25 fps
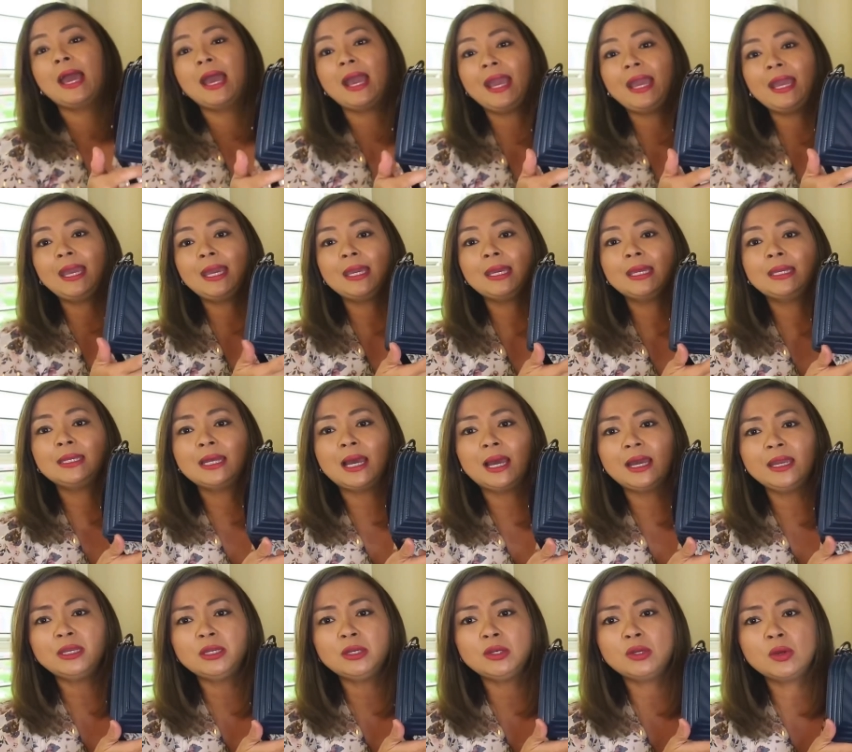And
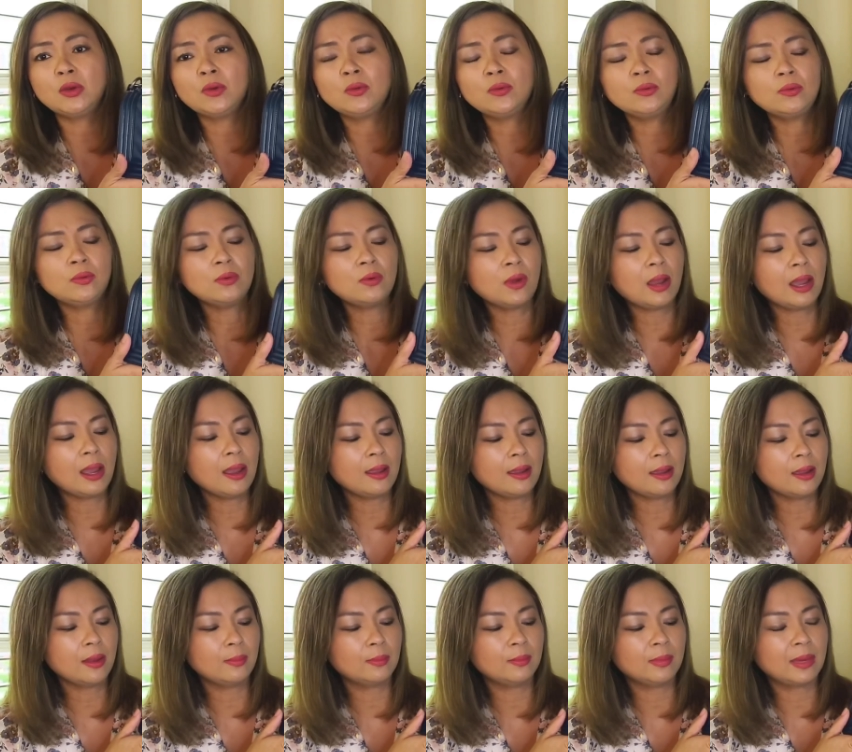I know,
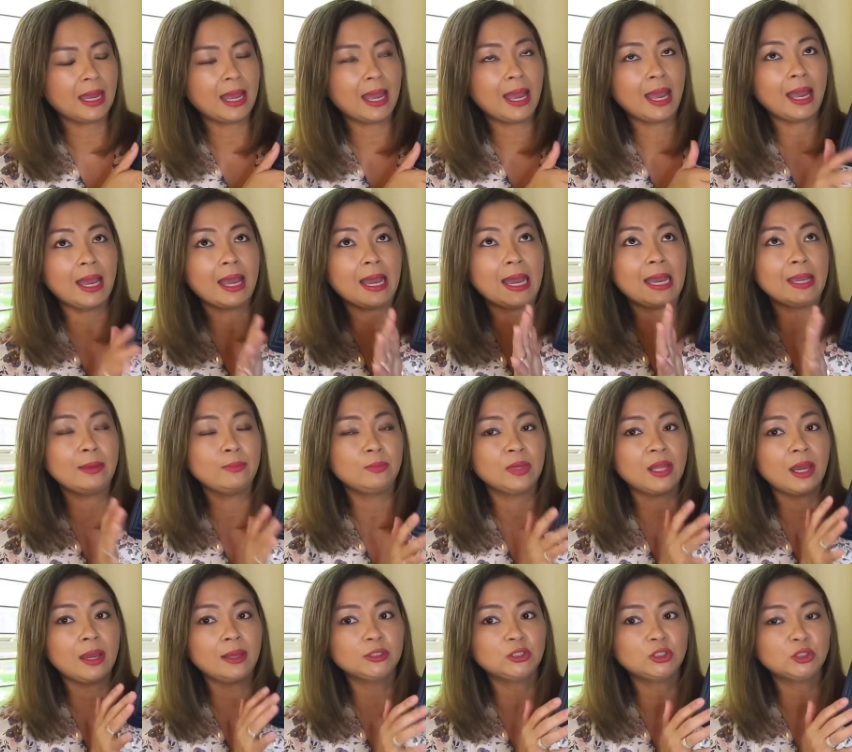um, I'm
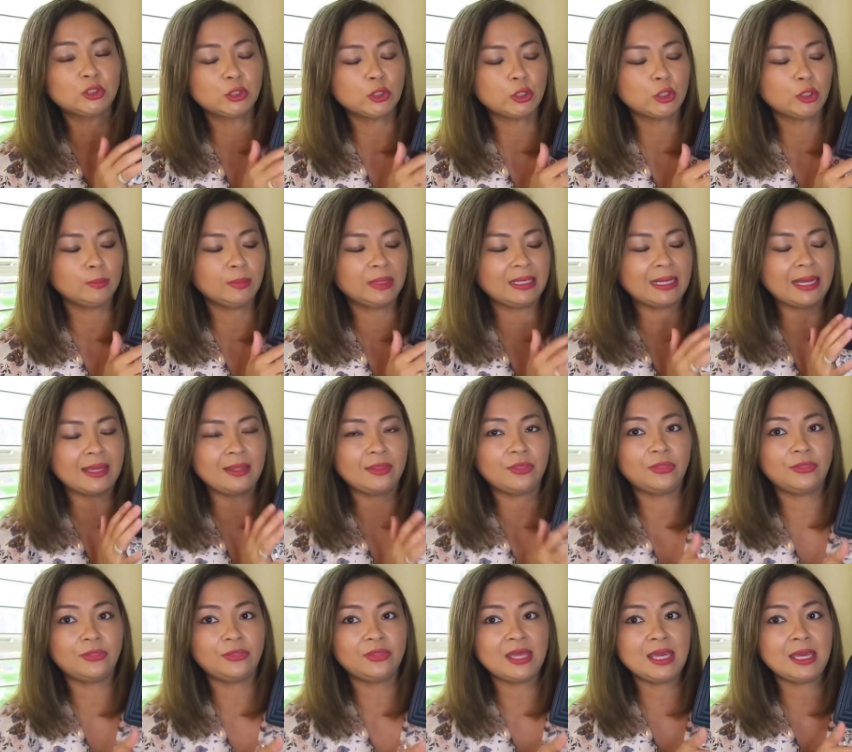not sure, but I
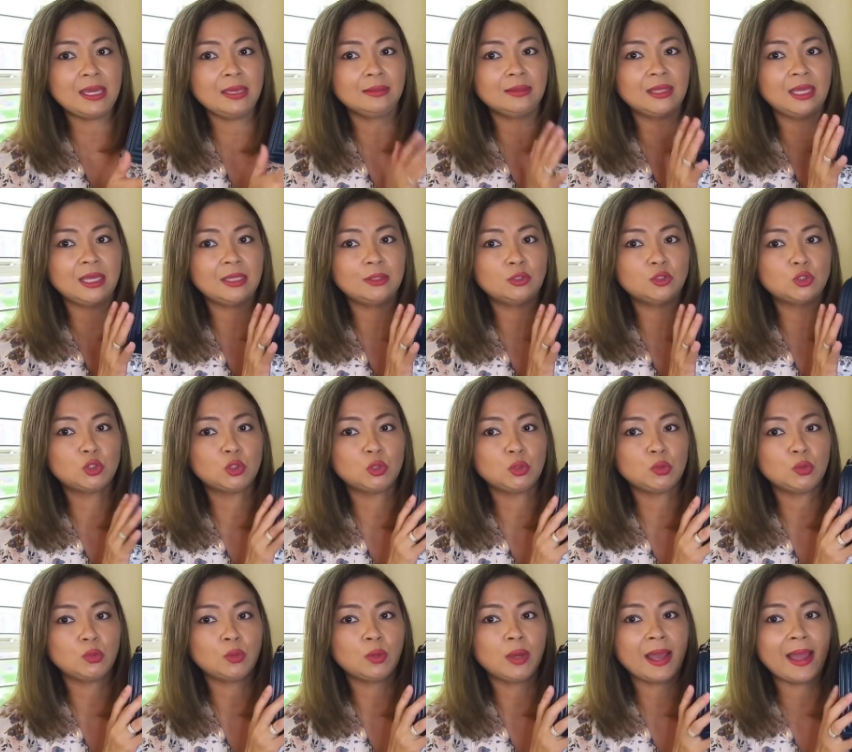think they
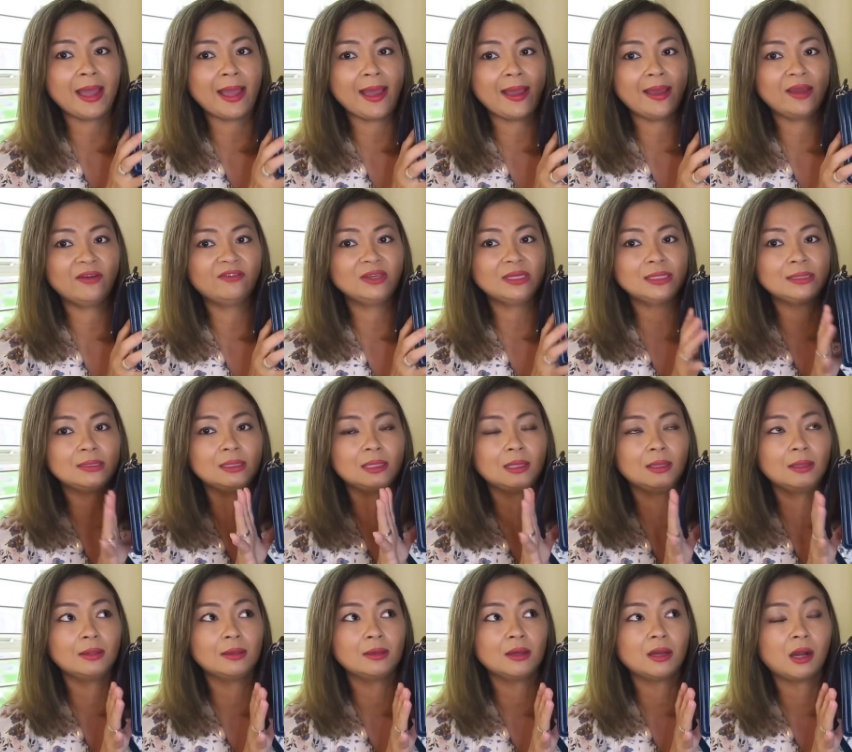do have it
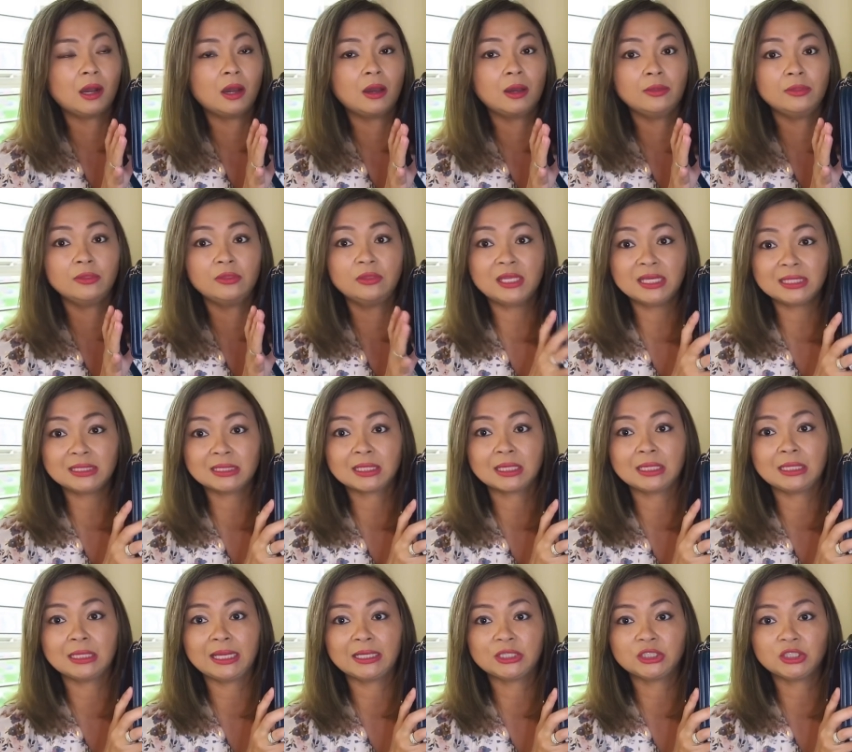on this
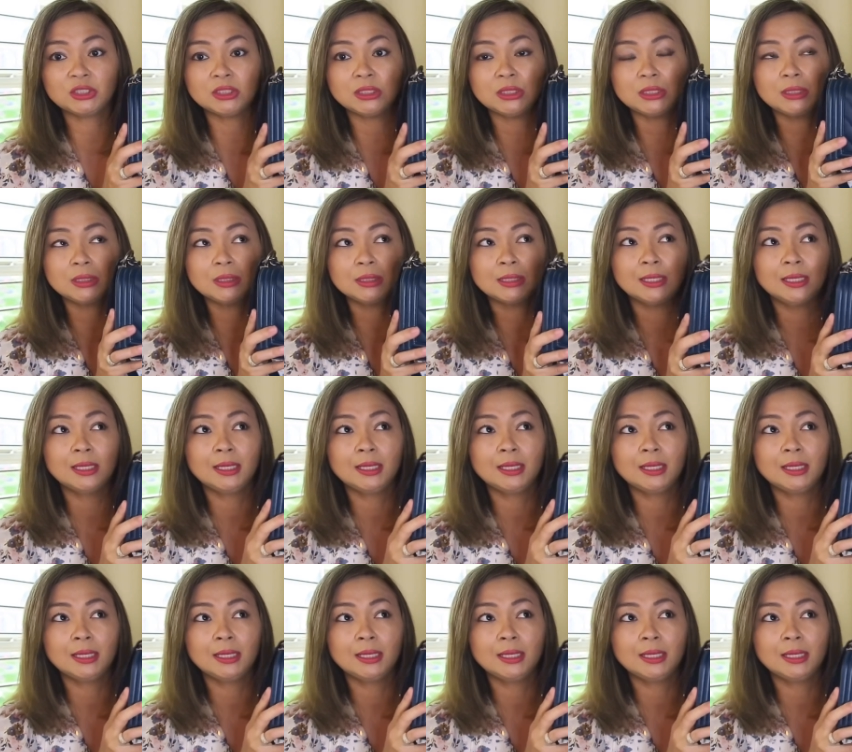collection,